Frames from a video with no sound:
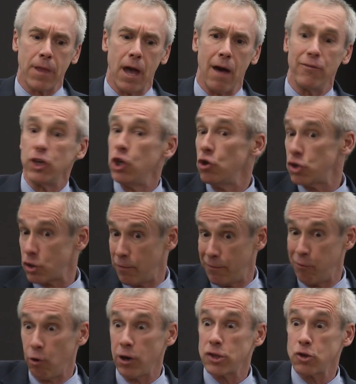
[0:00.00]
of a use of
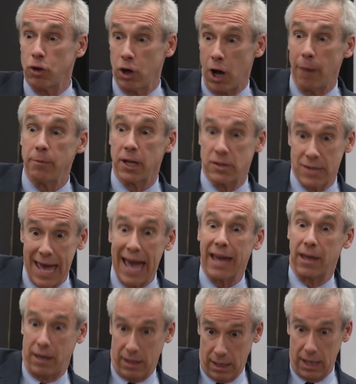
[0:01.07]
force or an armed
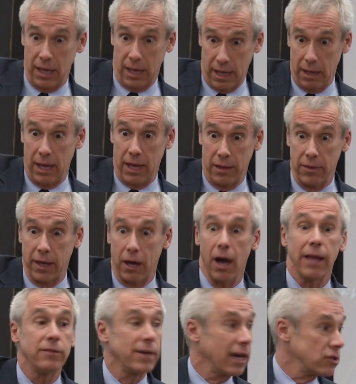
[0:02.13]
attack in the
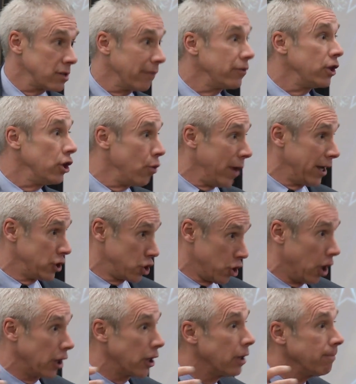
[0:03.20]
context of the UN
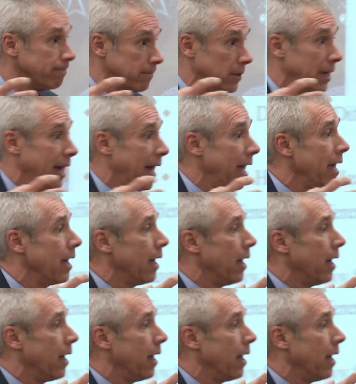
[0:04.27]
Charter, okay?